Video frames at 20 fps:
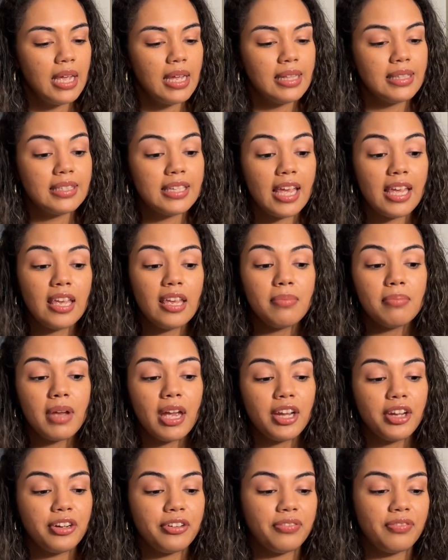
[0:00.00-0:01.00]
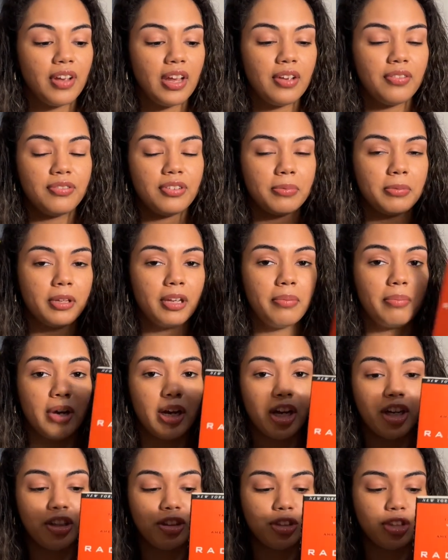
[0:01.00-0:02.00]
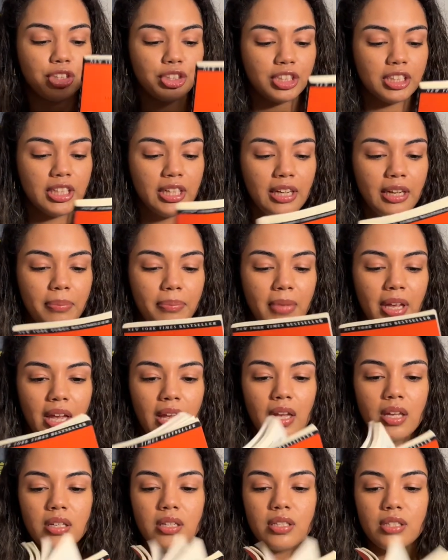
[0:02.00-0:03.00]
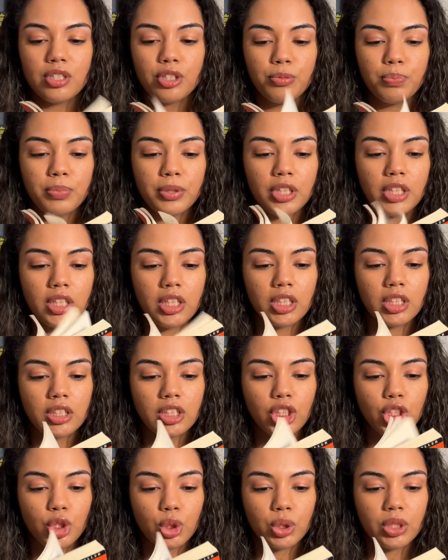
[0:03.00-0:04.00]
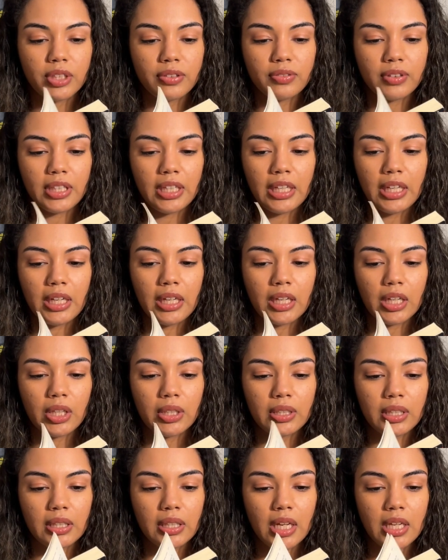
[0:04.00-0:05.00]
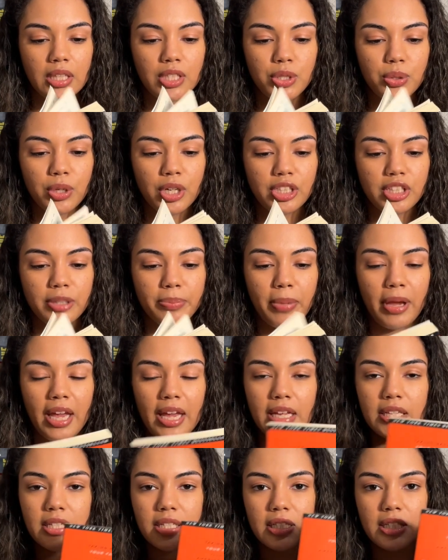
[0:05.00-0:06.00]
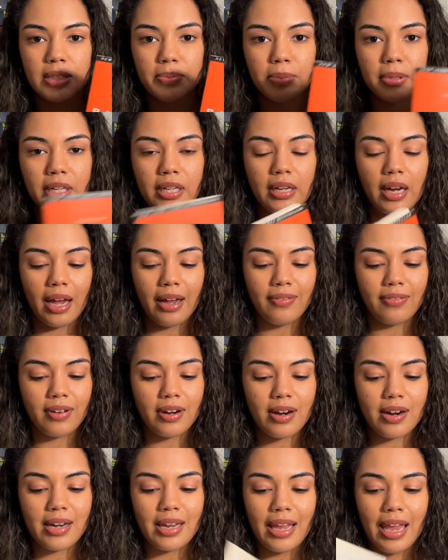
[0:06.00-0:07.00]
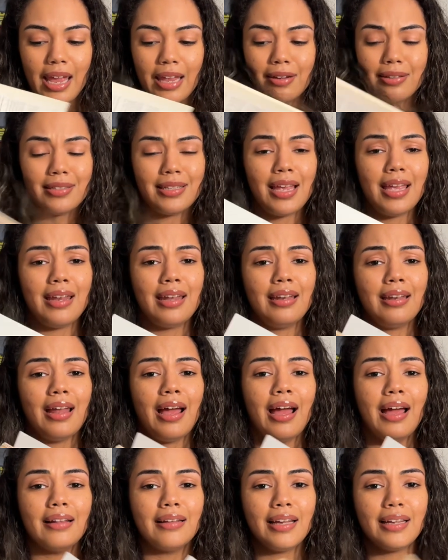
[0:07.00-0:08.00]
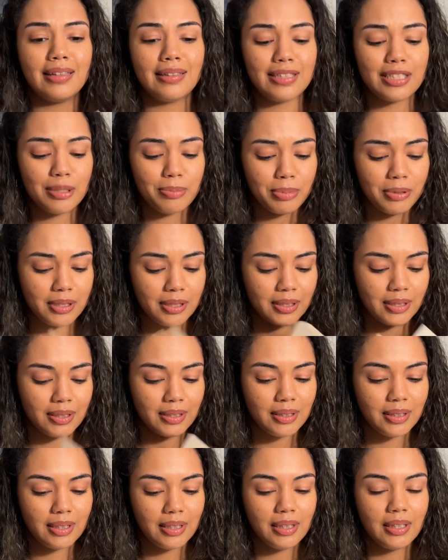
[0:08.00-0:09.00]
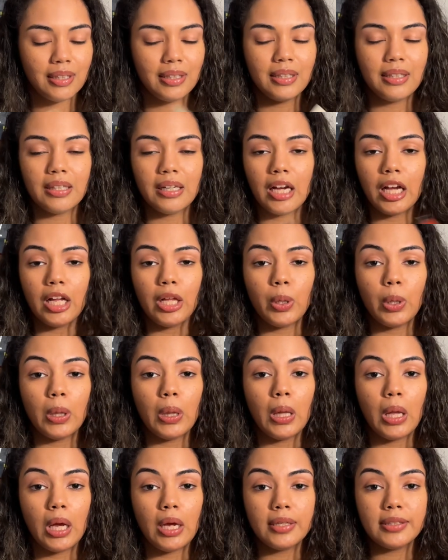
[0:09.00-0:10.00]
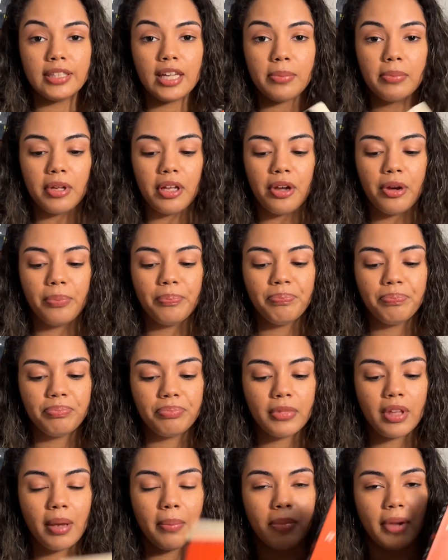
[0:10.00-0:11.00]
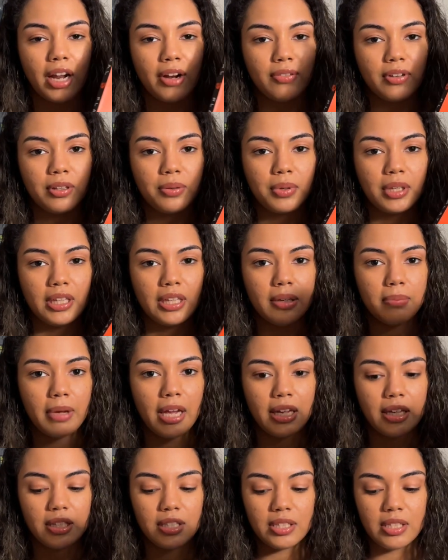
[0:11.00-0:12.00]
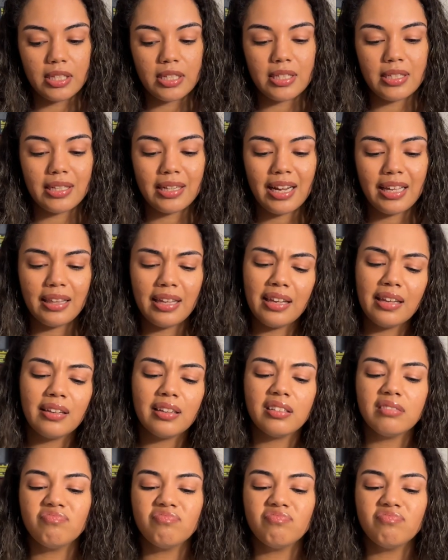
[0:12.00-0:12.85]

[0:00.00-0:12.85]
taking back your faith from the American dream. Super short read, only like 200 pages, but I've already annotated and highlighted this book a long time ago, but I really want to get back into this. And I think